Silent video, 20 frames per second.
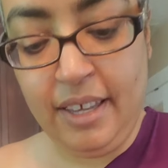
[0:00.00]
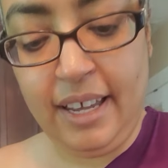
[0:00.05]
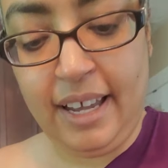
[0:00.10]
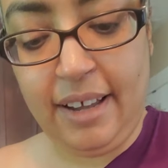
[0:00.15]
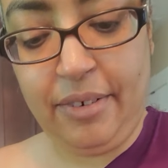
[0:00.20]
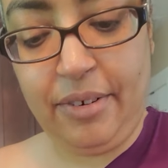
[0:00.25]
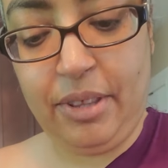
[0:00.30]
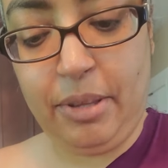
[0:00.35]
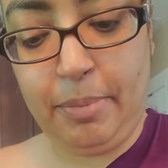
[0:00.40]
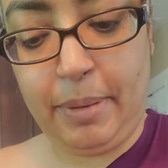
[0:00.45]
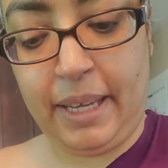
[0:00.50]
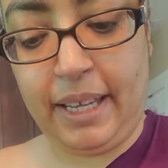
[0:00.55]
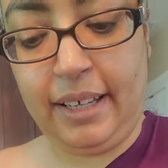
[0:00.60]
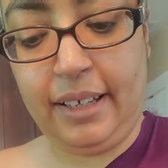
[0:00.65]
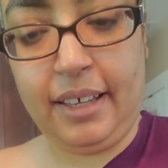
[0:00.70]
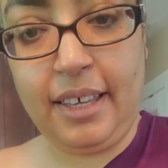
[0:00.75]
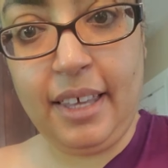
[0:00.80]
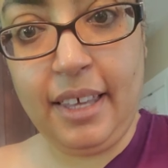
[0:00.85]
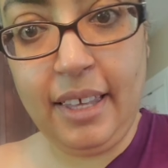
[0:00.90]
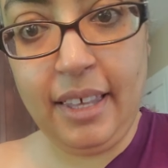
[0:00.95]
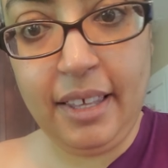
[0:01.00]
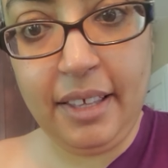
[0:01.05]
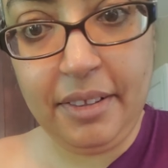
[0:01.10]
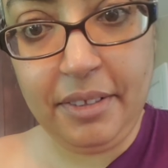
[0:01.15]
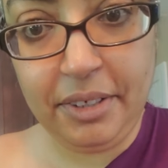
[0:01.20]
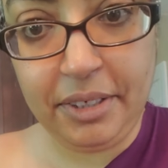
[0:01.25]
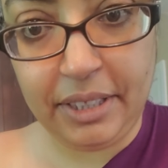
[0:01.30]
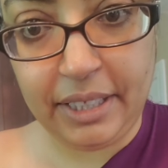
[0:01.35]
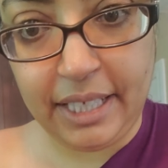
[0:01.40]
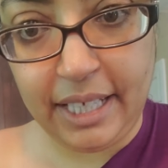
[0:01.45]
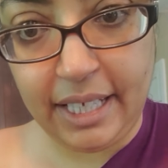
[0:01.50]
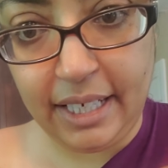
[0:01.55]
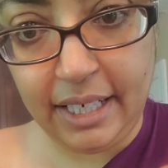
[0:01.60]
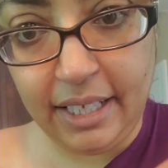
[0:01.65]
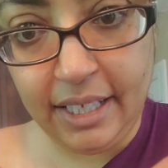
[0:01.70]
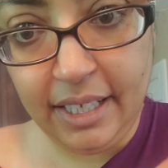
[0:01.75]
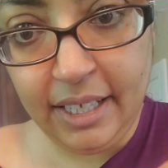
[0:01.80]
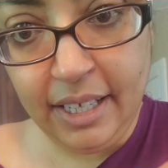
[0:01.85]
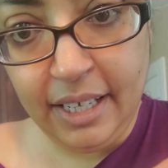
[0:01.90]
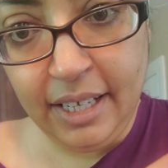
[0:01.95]
out of the bag. Look at that.
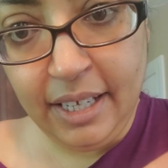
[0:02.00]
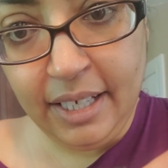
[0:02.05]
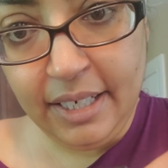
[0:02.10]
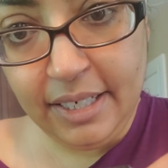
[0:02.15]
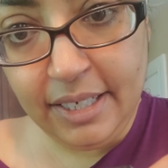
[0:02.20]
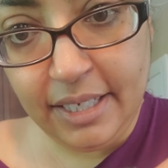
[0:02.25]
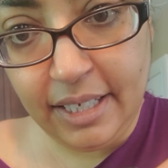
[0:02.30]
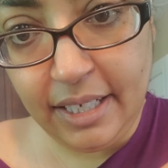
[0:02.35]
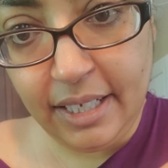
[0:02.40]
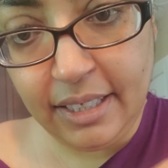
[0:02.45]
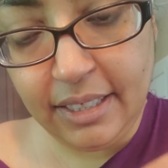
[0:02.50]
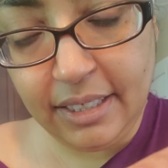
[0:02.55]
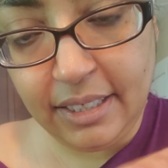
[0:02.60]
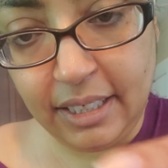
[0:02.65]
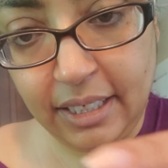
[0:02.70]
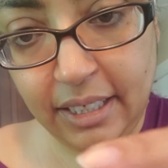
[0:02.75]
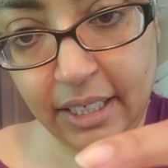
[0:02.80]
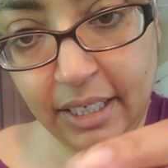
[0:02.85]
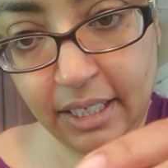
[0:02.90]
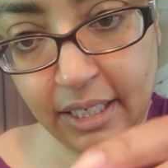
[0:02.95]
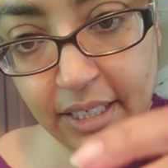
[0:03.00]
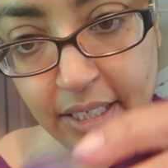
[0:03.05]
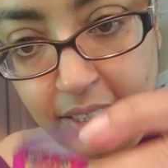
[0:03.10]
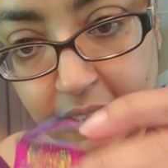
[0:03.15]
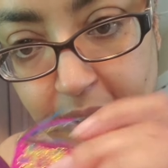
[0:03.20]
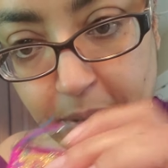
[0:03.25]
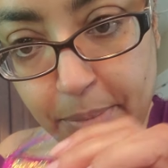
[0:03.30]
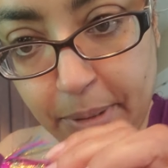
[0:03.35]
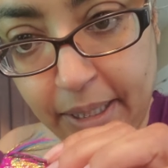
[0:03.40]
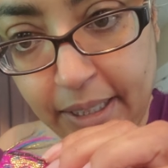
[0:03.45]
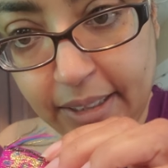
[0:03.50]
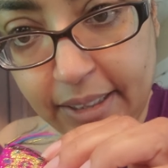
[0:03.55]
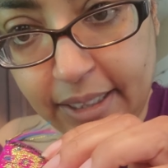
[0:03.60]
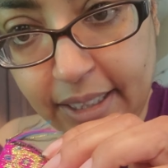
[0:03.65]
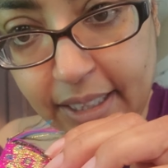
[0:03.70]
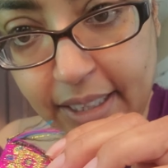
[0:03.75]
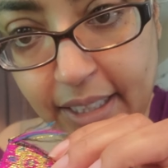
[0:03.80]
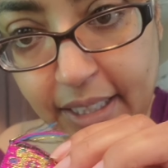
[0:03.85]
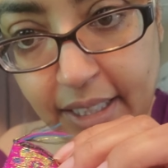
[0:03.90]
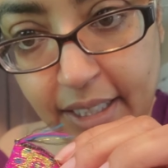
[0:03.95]
Is that not stunning? And that's the back
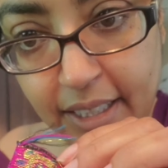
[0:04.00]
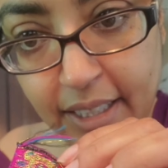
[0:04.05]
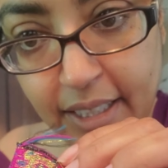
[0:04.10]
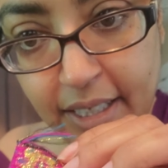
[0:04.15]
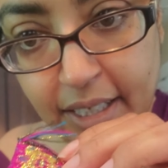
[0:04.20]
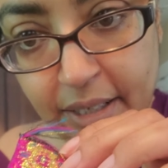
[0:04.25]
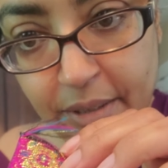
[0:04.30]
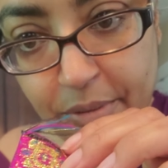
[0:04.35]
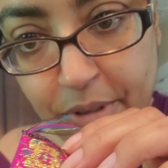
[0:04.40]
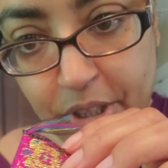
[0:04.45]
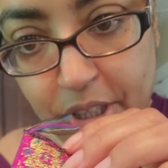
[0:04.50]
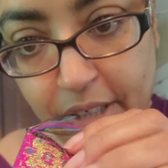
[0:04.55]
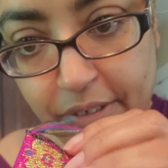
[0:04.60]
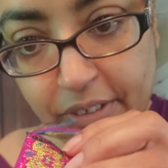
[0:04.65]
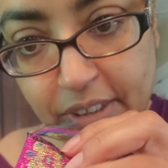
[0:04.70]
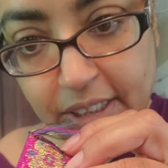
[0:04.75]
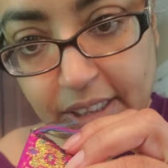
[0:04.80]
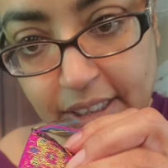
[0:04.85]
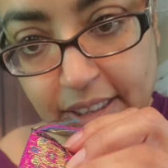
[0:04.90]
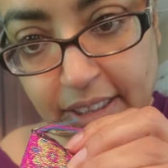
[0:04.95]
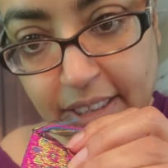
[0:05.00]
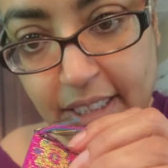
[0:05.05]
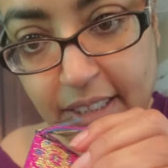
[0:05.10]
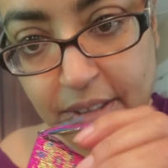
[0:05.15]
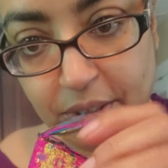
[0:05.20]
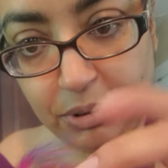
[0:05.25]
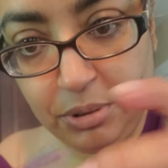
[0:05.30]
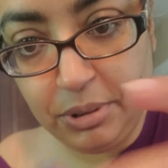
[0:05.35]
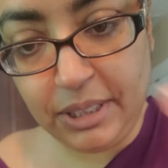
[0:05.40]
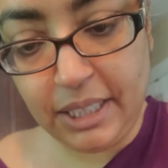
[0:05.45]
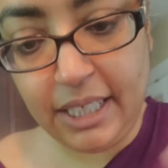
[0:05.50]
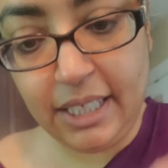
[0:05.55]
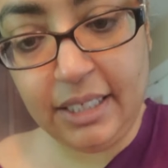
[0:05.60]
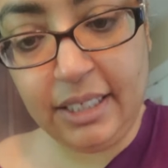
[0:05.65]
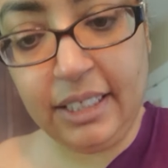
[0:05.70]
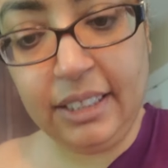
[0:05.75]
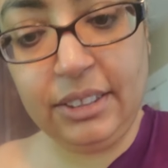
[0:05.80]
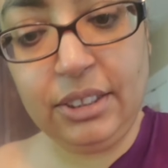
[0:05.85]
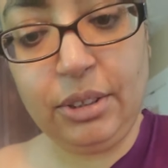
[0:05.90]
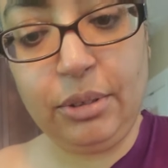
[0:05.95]
side, which obviously it's not a
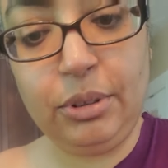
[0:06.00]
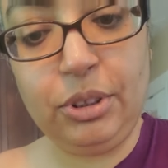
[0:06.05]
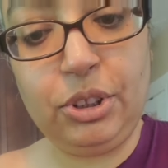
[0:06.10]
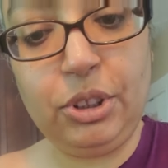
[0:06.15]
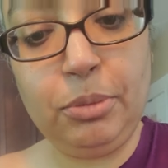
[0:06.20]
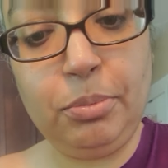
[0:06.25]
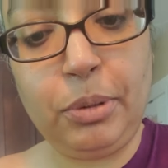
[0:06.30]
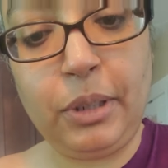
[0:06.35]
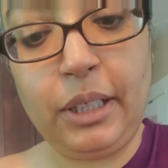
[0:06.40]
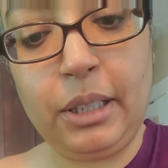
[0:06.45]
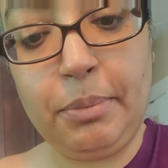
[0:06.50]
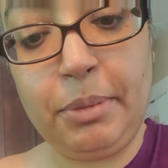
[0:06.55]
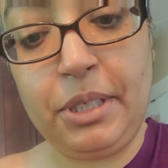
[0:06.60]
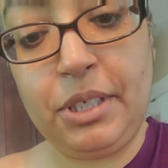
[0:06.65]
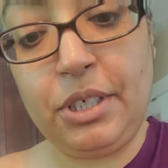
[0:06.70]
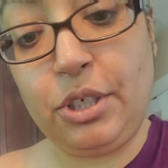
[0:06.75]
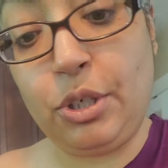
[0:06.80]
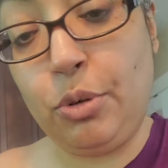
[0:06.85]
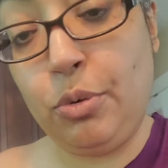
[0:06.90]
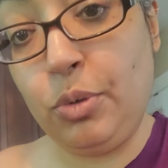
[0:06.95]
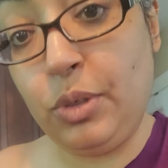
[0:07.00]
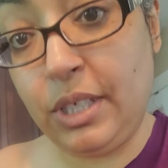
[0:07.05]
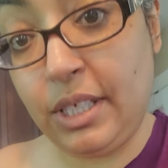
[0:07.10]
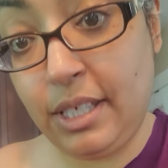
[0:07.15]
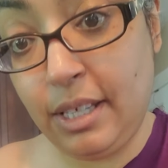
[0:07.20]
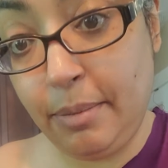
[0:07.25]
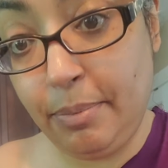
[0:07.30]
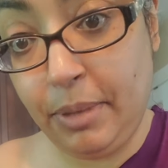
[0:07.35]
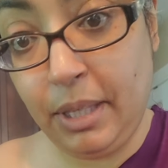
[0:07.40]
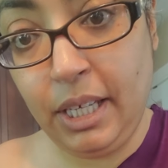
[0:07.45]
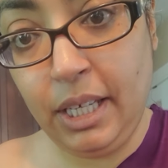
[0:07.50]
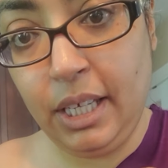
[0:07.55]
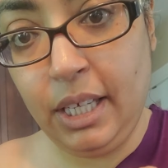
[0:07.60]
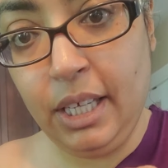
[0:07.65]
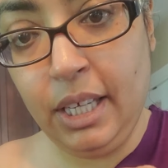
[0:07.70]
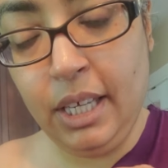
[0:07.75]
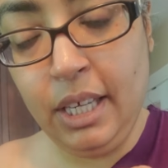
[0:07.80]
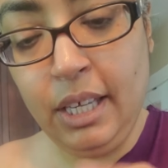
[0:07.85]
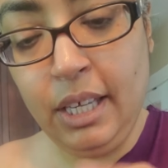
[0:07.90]
two-sided thing, so it should probably be sewn to something